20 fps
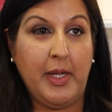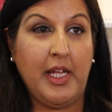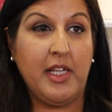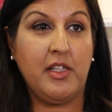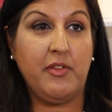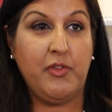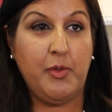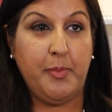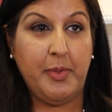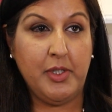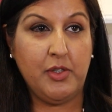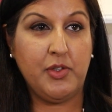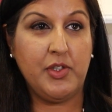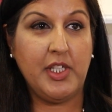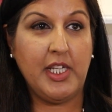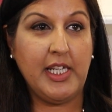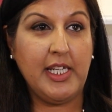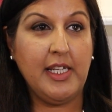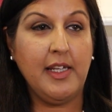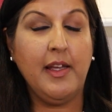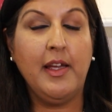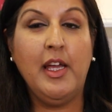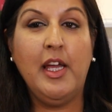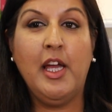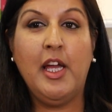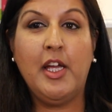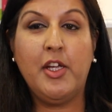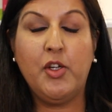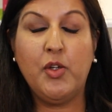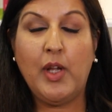plan of the building.
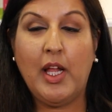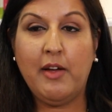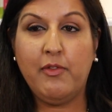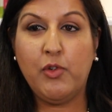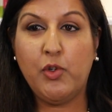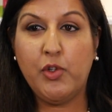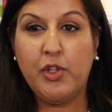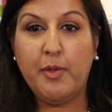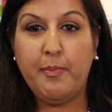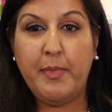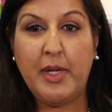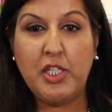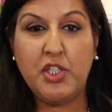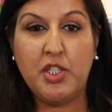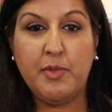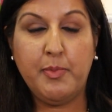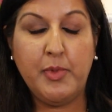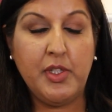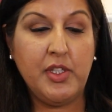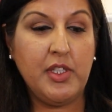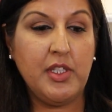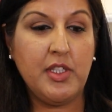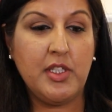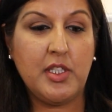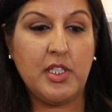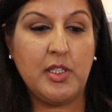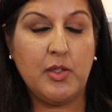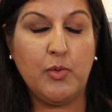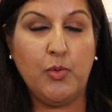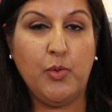You'll have all the
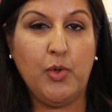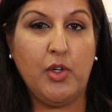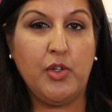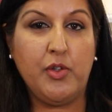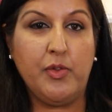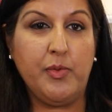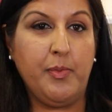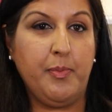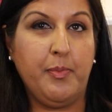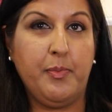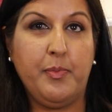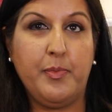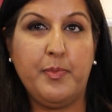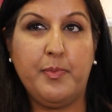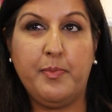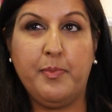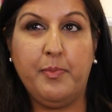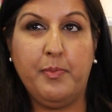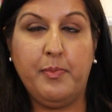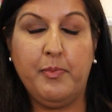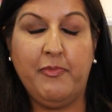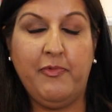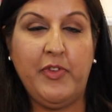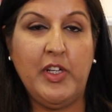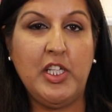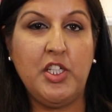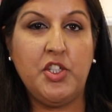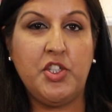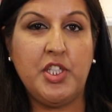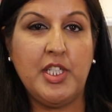measurements, what
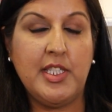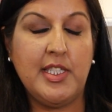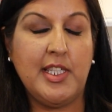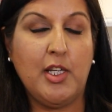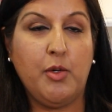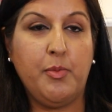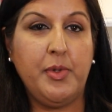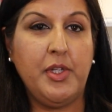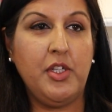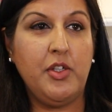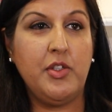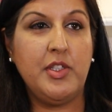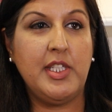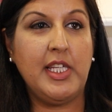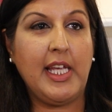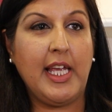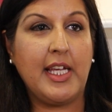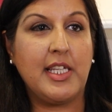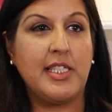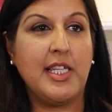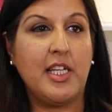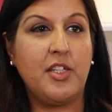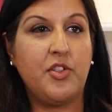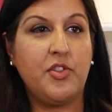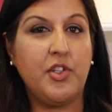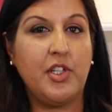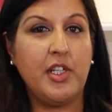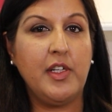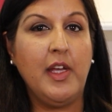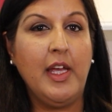finishes they'll be using,
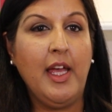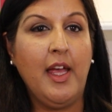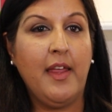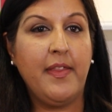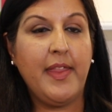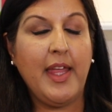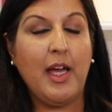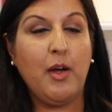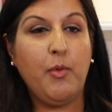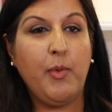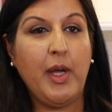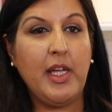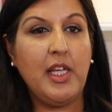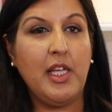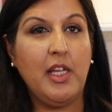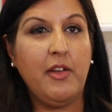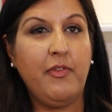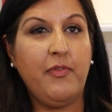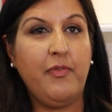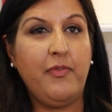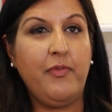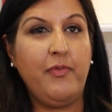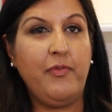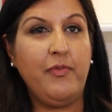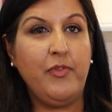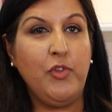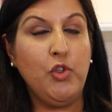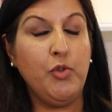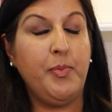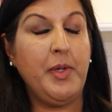etc. That way,
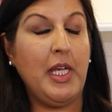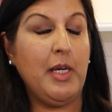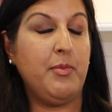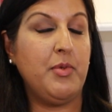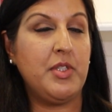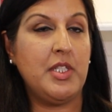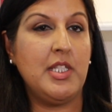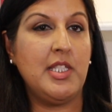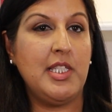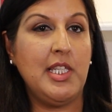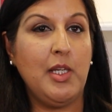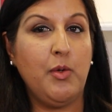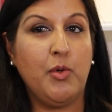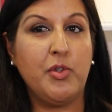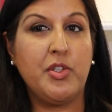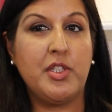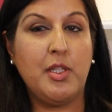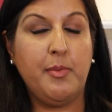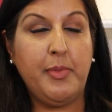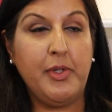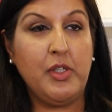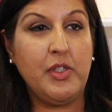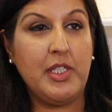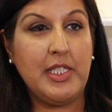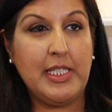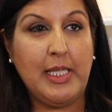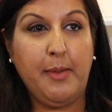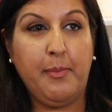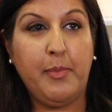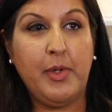you'll be able to see once the build
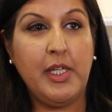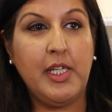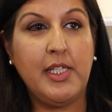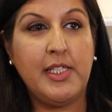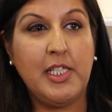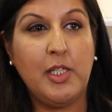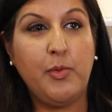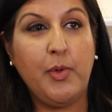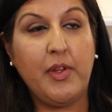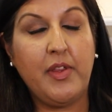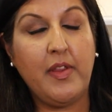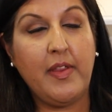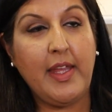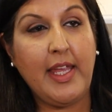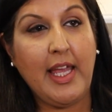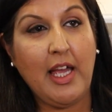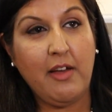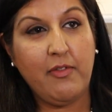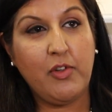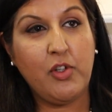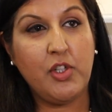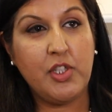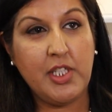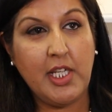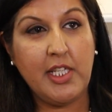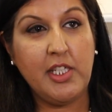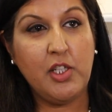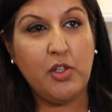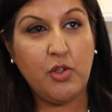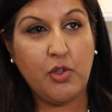is completed whether they have cut
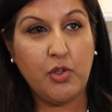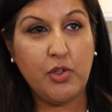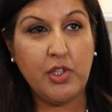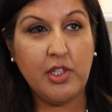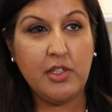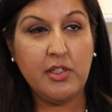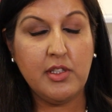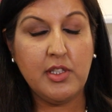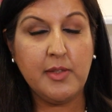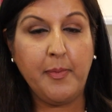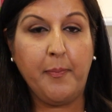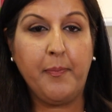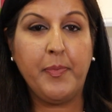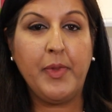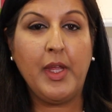any corners.